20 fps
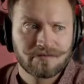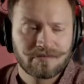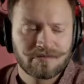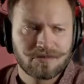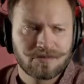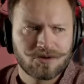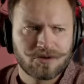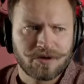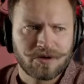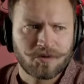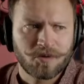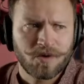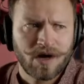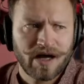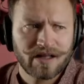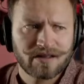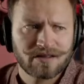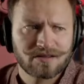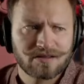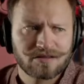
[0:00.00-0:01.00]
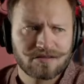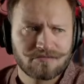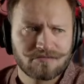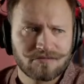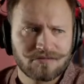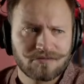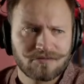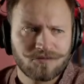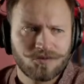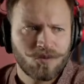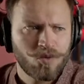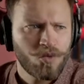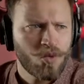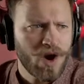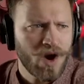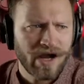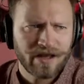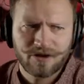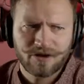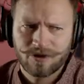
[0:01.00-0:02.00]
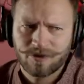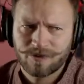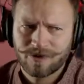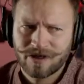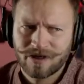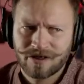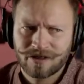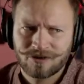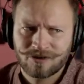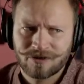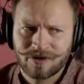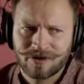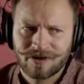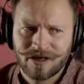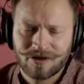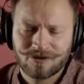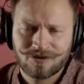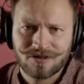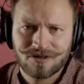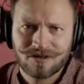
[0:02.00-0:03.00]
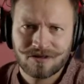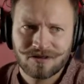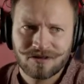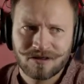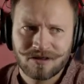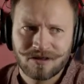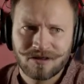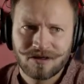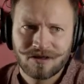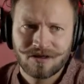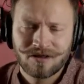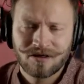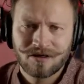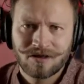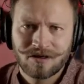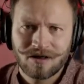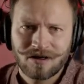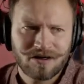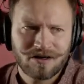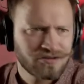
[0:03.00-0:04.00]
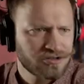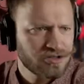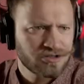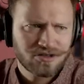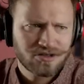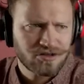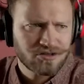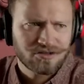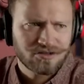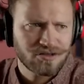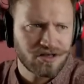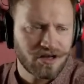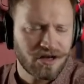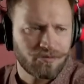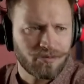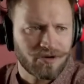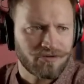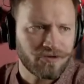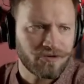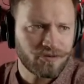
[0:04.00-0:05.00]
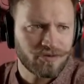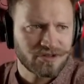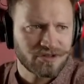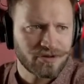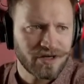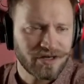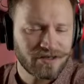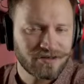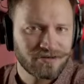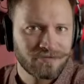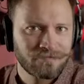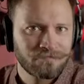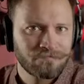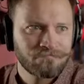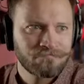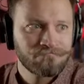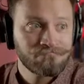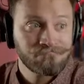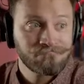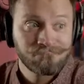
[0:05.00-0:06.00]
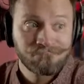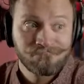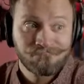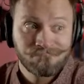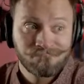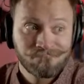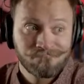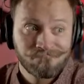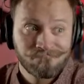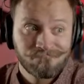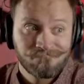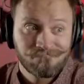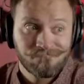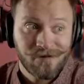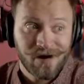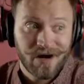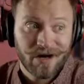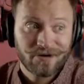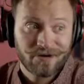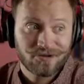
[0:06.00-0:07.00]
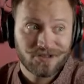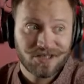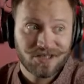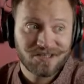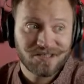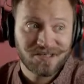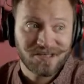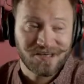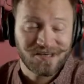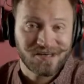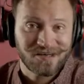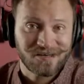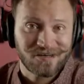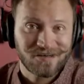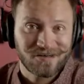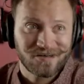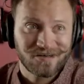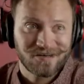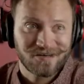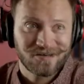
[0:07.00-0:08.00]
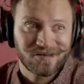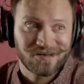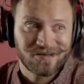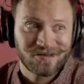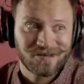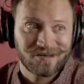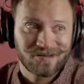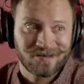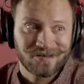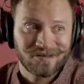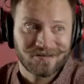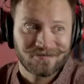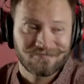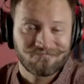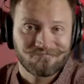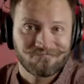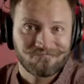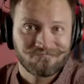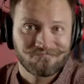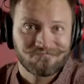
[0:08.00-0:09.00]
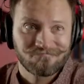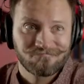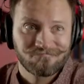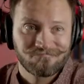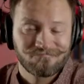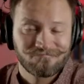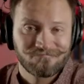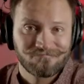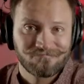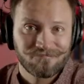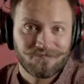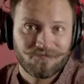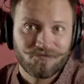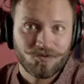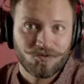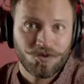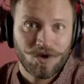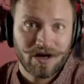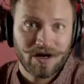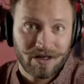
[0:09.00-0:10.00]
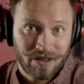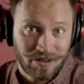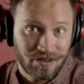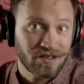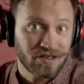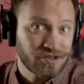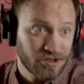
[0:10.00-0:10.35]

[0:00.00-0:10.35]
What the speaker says: Doing what? Why do you want to do 1,000? Oh, just because performance, right? What are you chasing here? And what it's